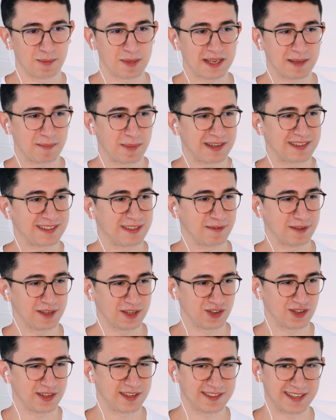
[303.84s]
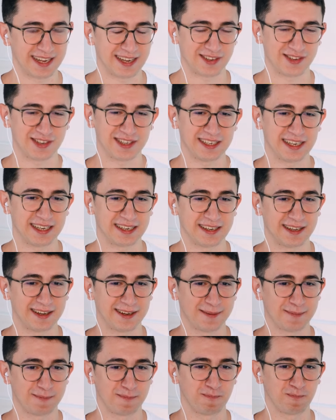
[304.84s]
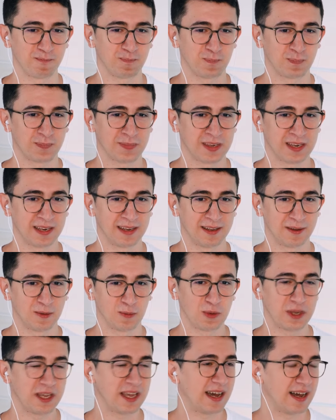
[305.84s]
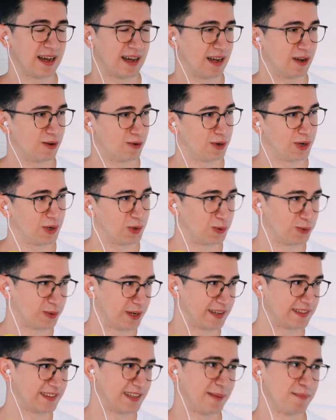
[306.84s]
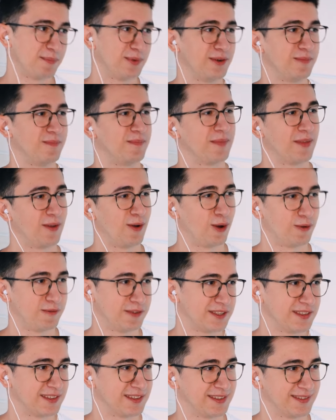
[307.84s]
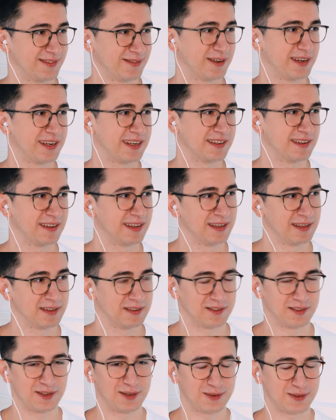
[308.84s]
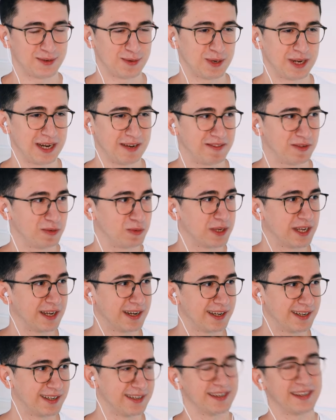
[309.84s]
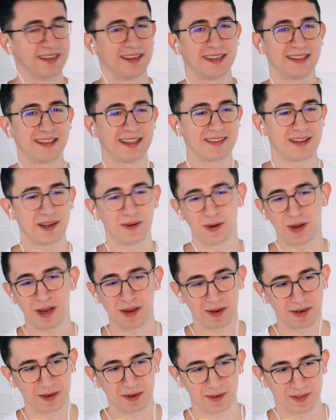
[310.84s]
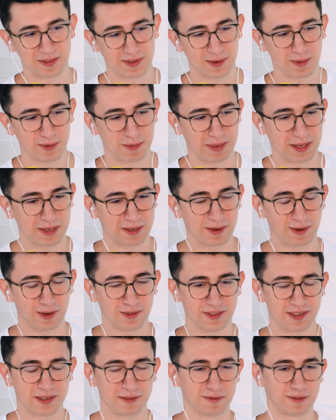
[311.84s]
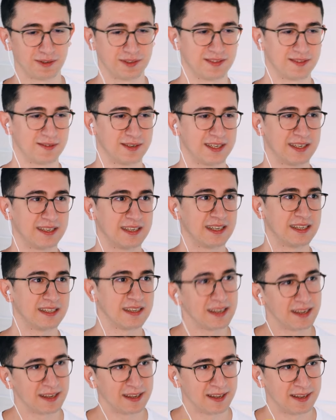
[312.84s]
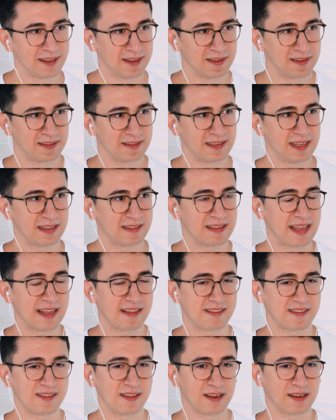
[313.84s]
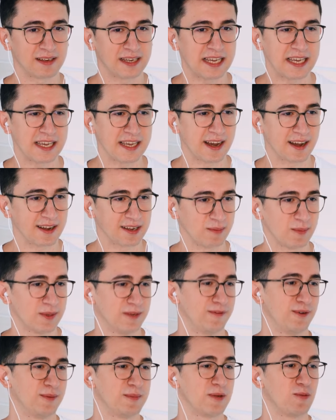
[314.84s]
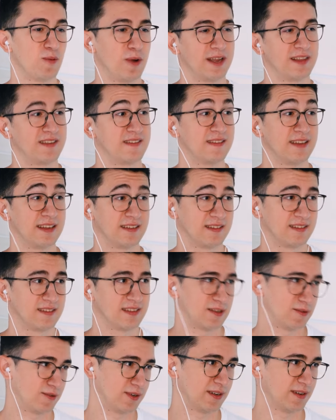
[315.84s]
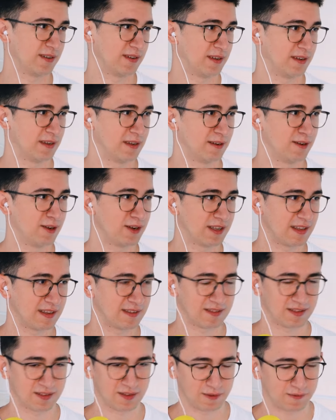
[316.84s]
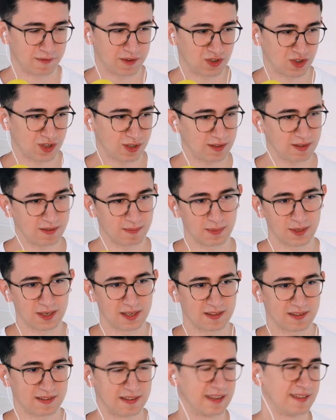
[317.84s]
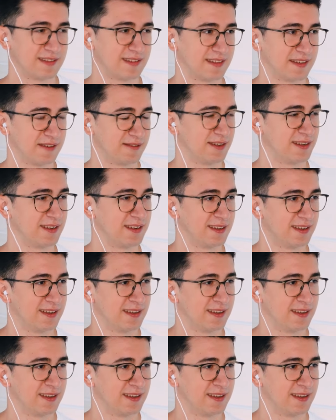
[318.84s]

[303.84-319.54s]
for me, the best definition is actually that we are our own example of it, right? So whatever we are, and that's how I also go about causal inference, right? That's the key argument for me why it's necessary. Not that it's sufficient, but it's necessary.